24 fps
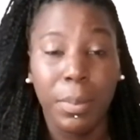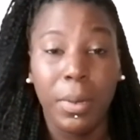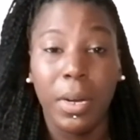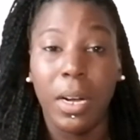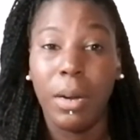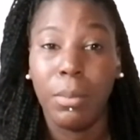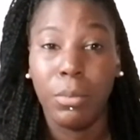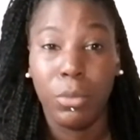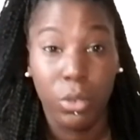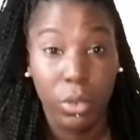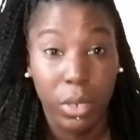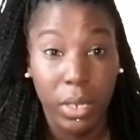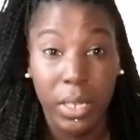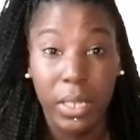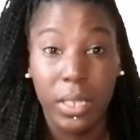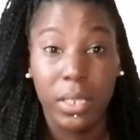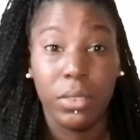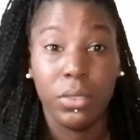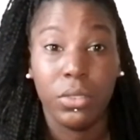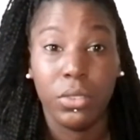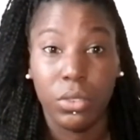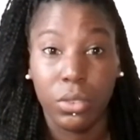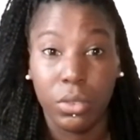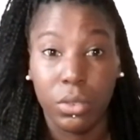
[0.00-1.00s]
But I'm looking
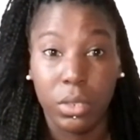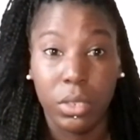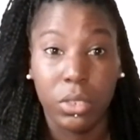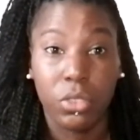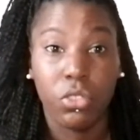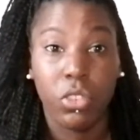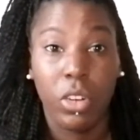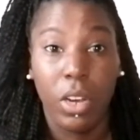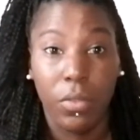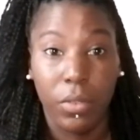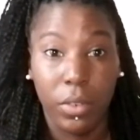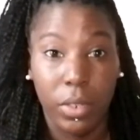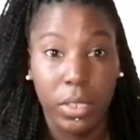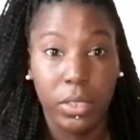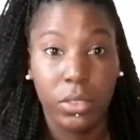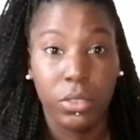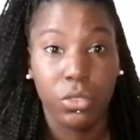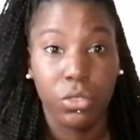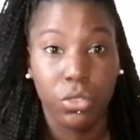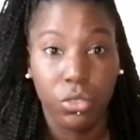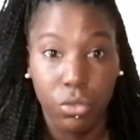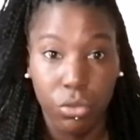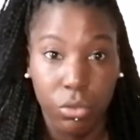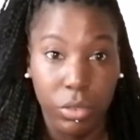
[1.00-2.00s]
into the travel
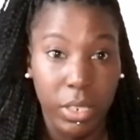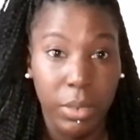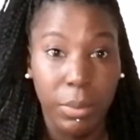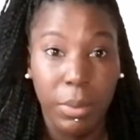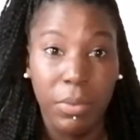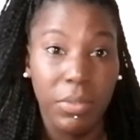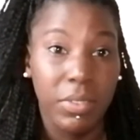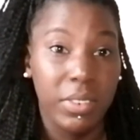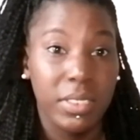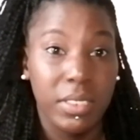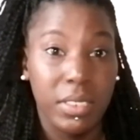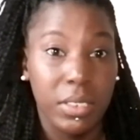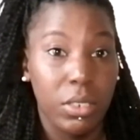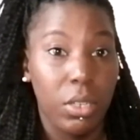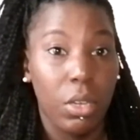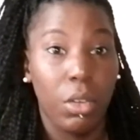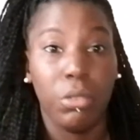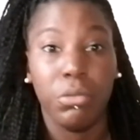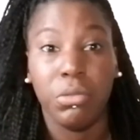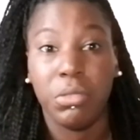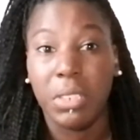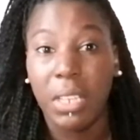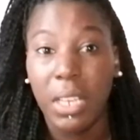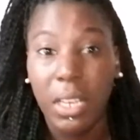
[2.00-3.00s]
industry, whether it's in the
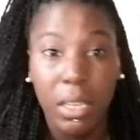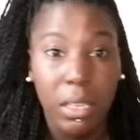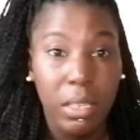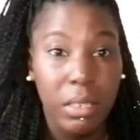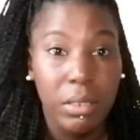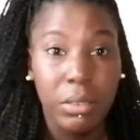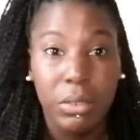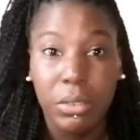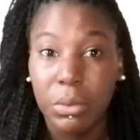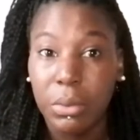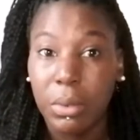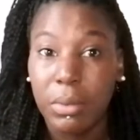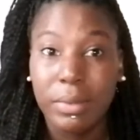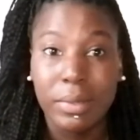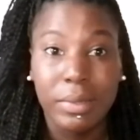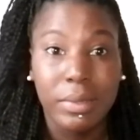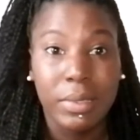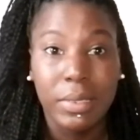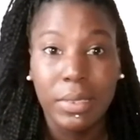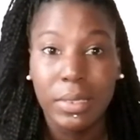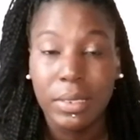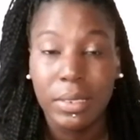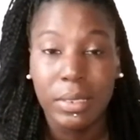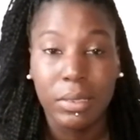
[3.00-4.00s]
hotels, whether
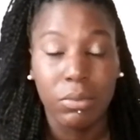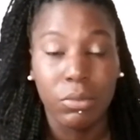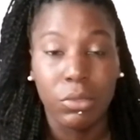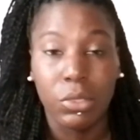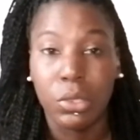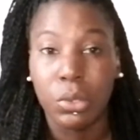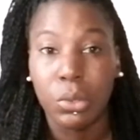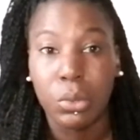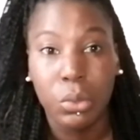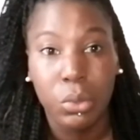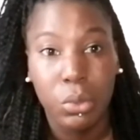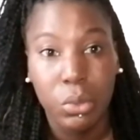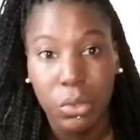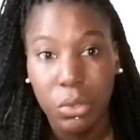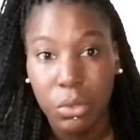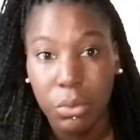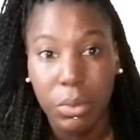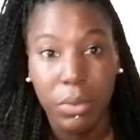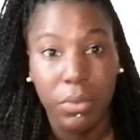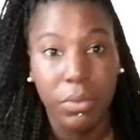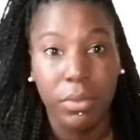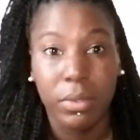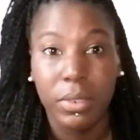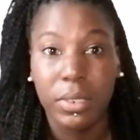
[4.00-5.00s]
it's in resorts,
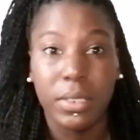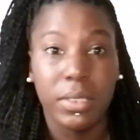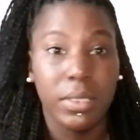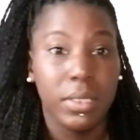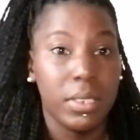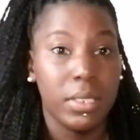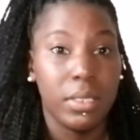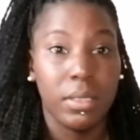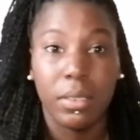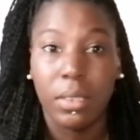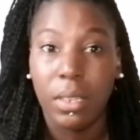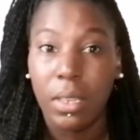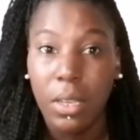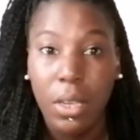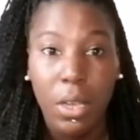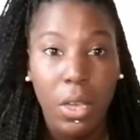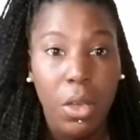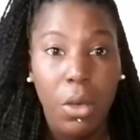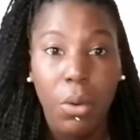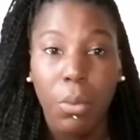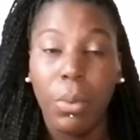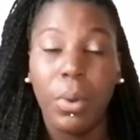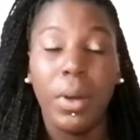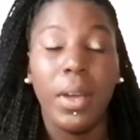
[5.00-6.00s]
whether it's in
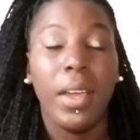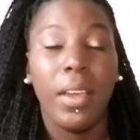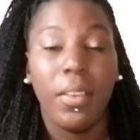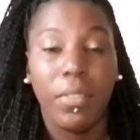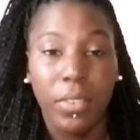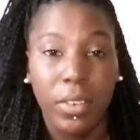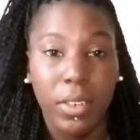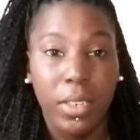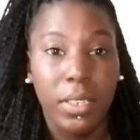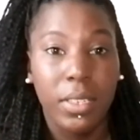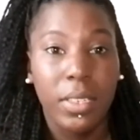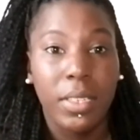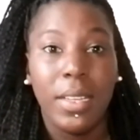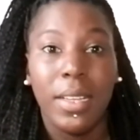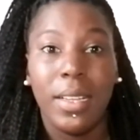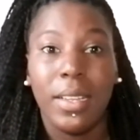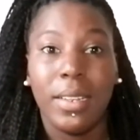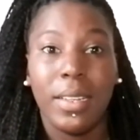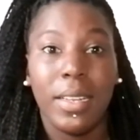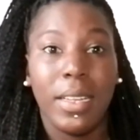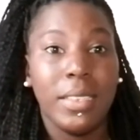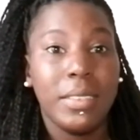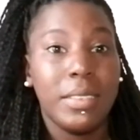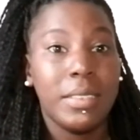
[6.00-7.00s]
whatever.
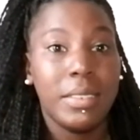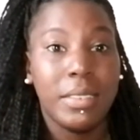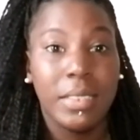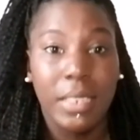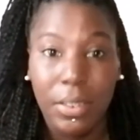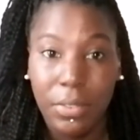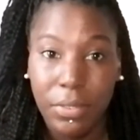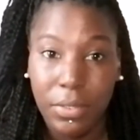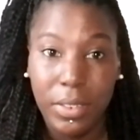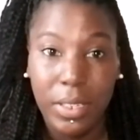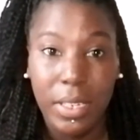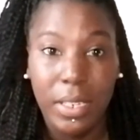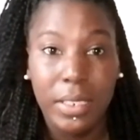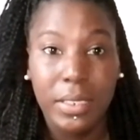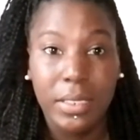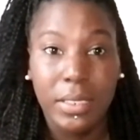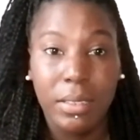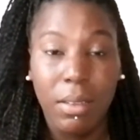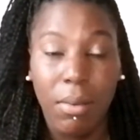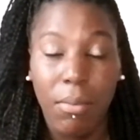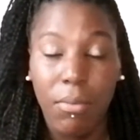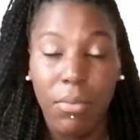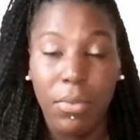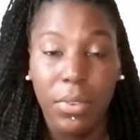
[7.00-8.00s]
That's definitely
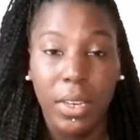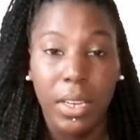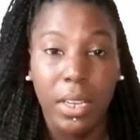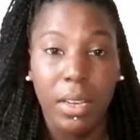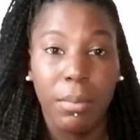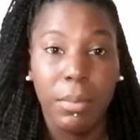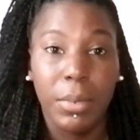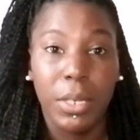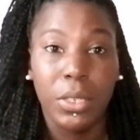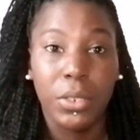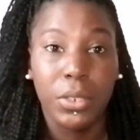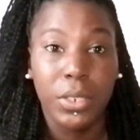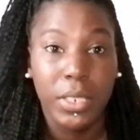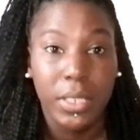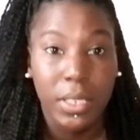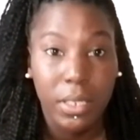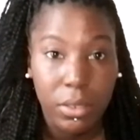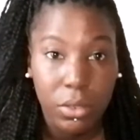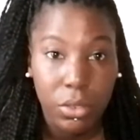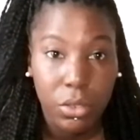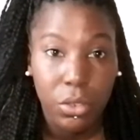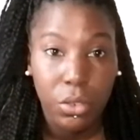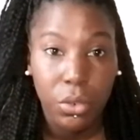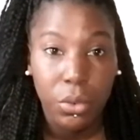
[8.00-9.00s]
something I've been looking
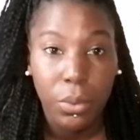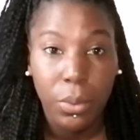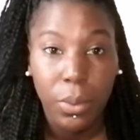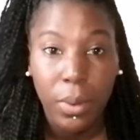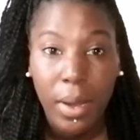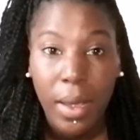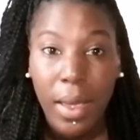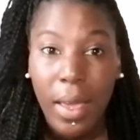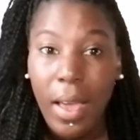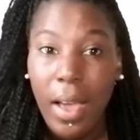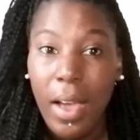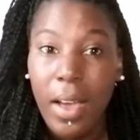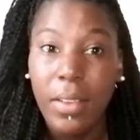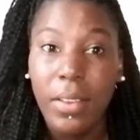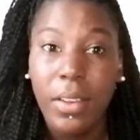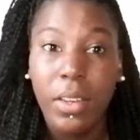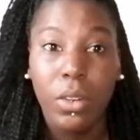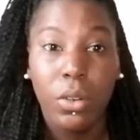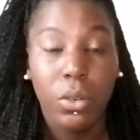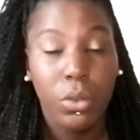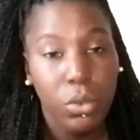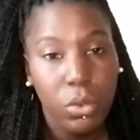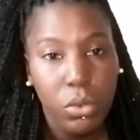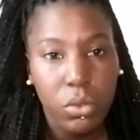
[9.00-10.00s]
into. And
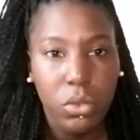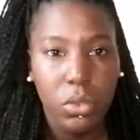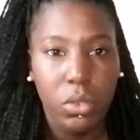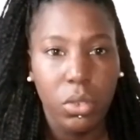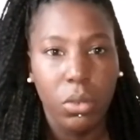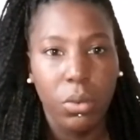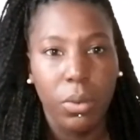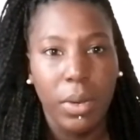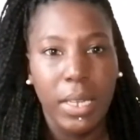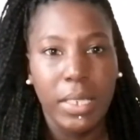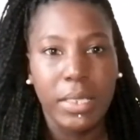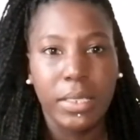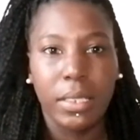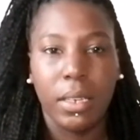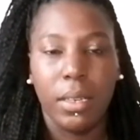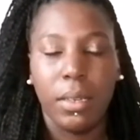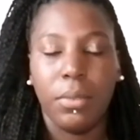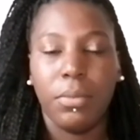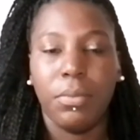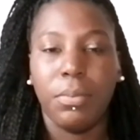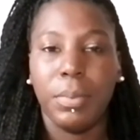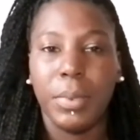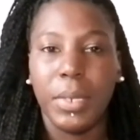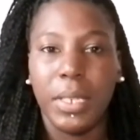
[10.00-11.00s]
then also, as
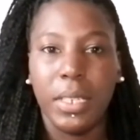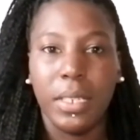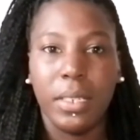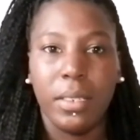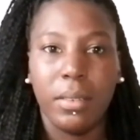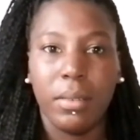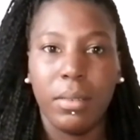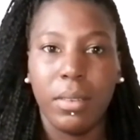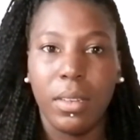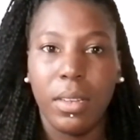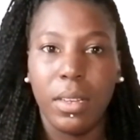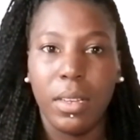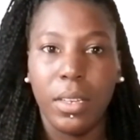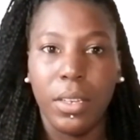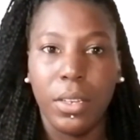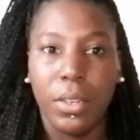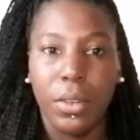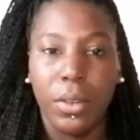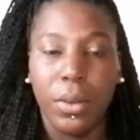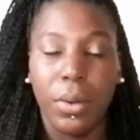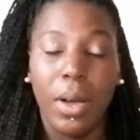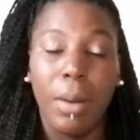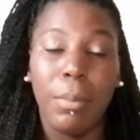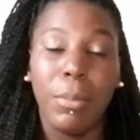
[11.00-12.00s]
I've been,
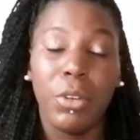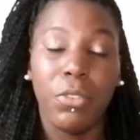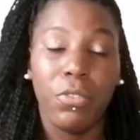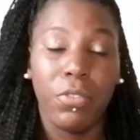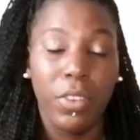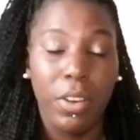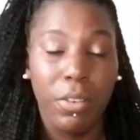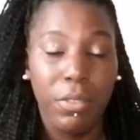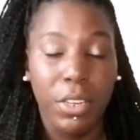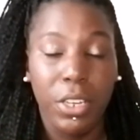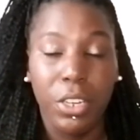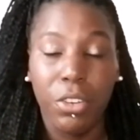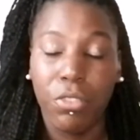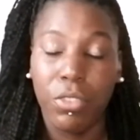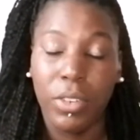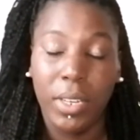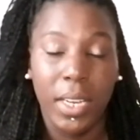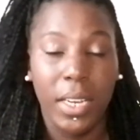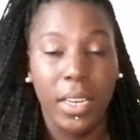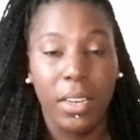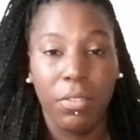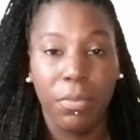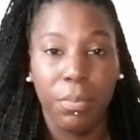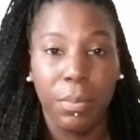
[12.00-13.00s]
I'm a very
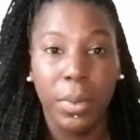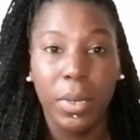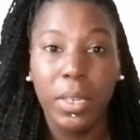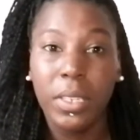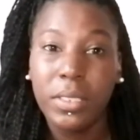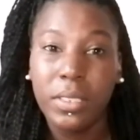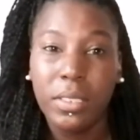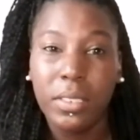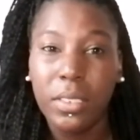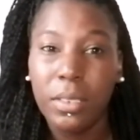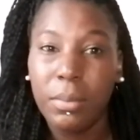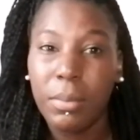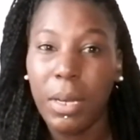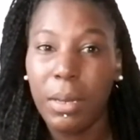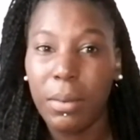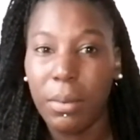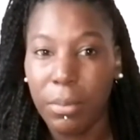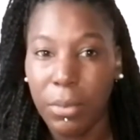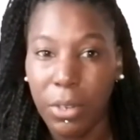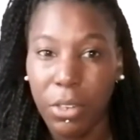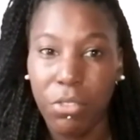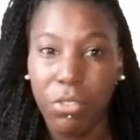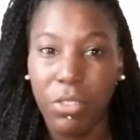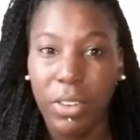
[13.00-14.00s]
creative person.
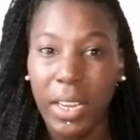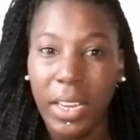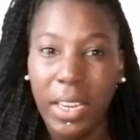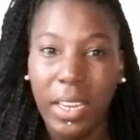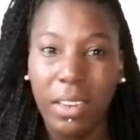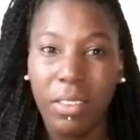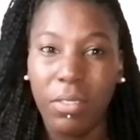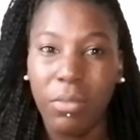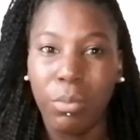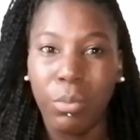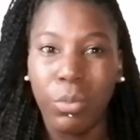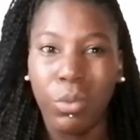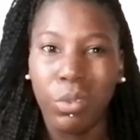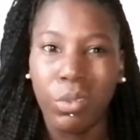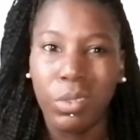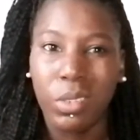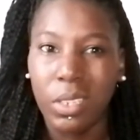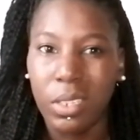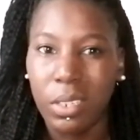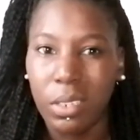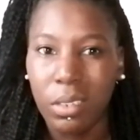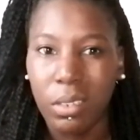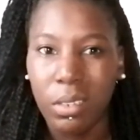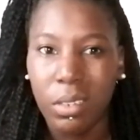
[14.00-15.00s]
I'm creative more
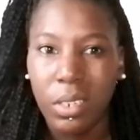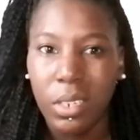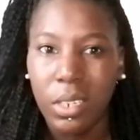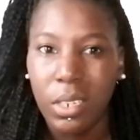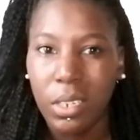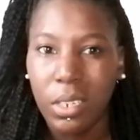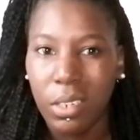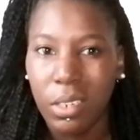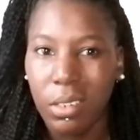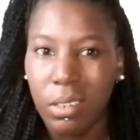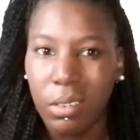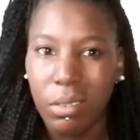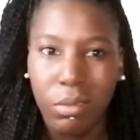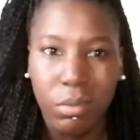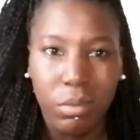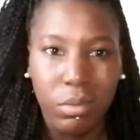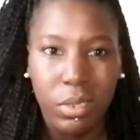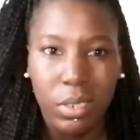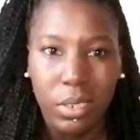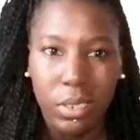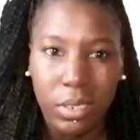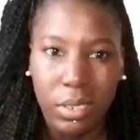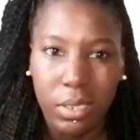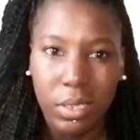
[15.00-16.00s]
than all
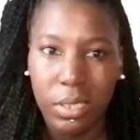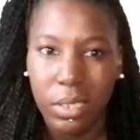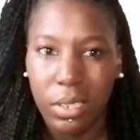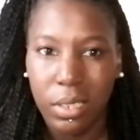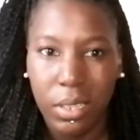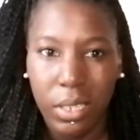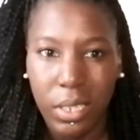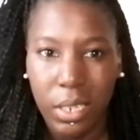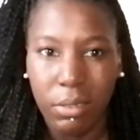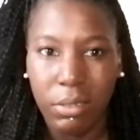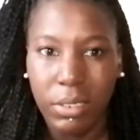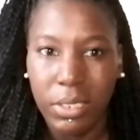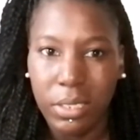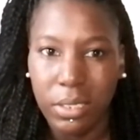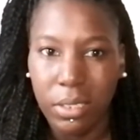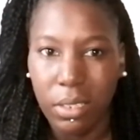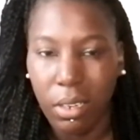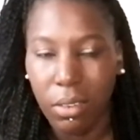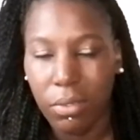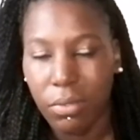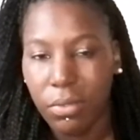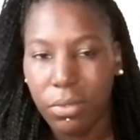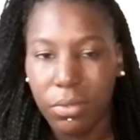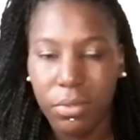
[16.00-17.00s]
this theory
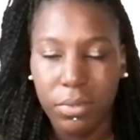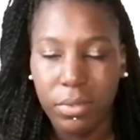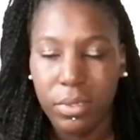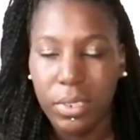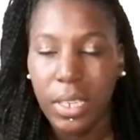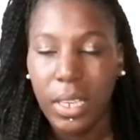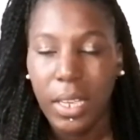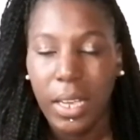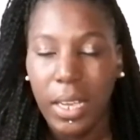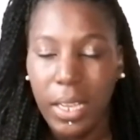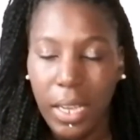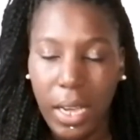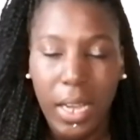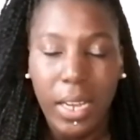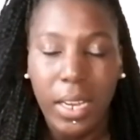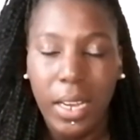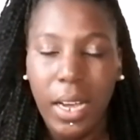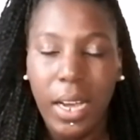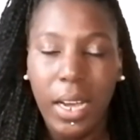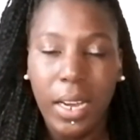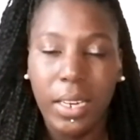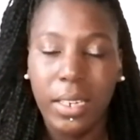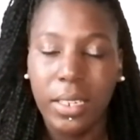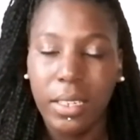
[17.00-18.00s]
stuff.
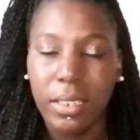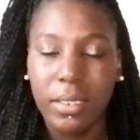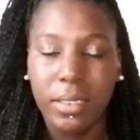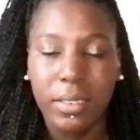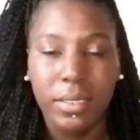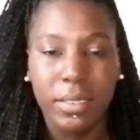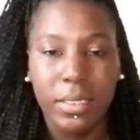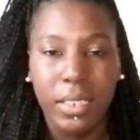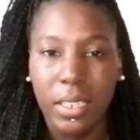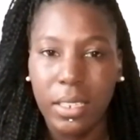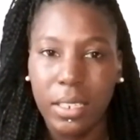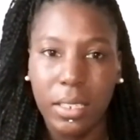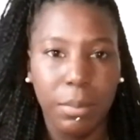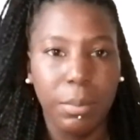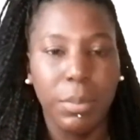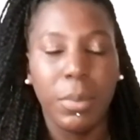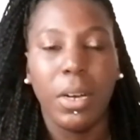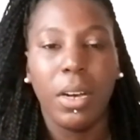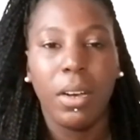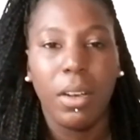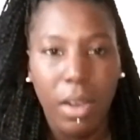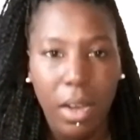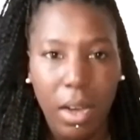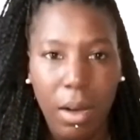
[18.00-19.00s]
I can understand it,
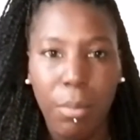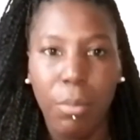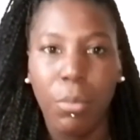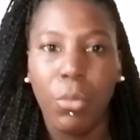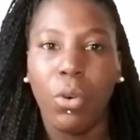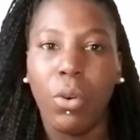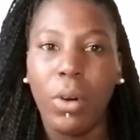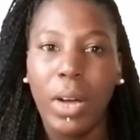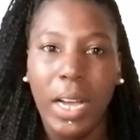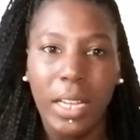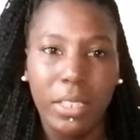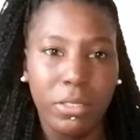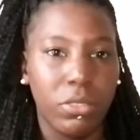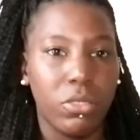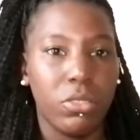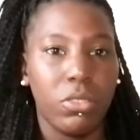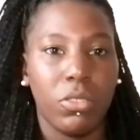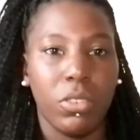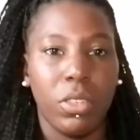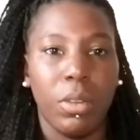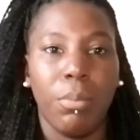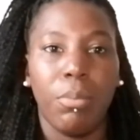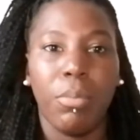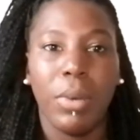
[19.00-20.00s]
but I'm more
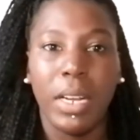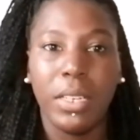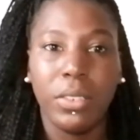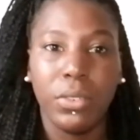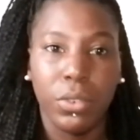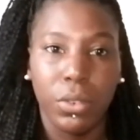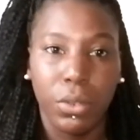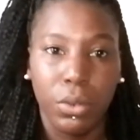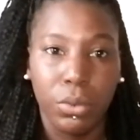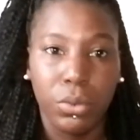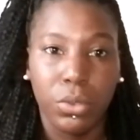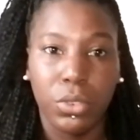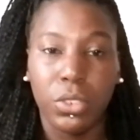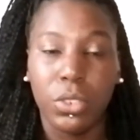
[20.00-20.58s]
hands-on and practical.